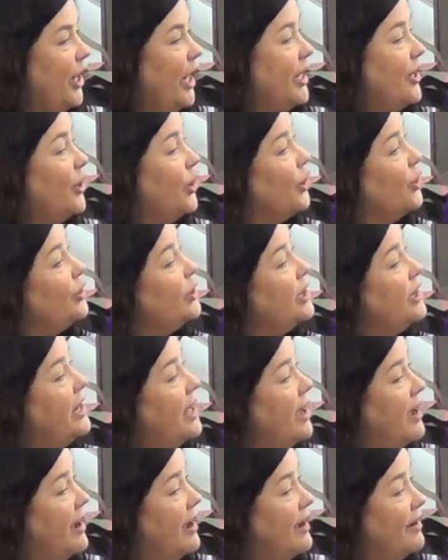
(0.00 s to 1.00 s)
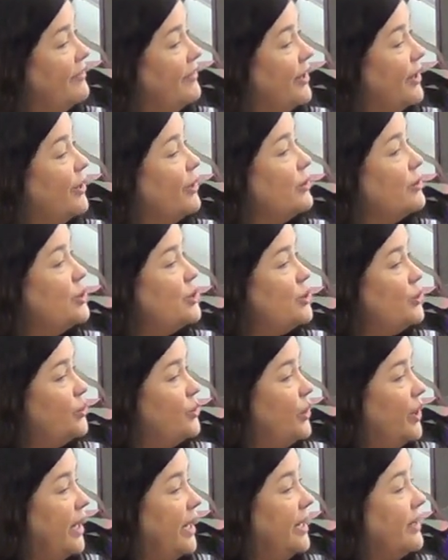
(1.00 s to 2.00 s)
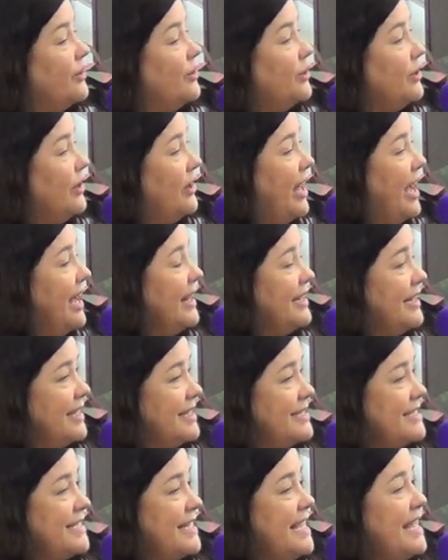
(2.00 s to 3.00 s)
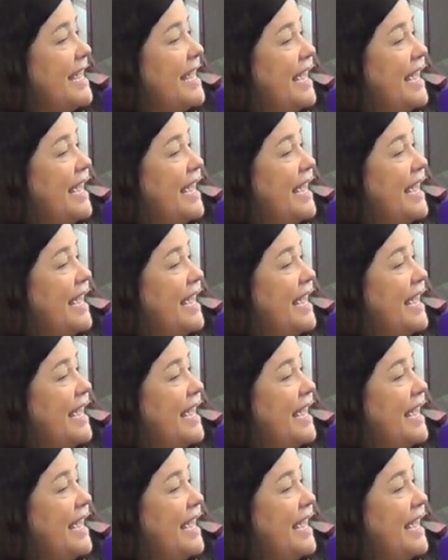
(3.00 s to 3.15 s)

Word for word: and her love and her joy and her gladness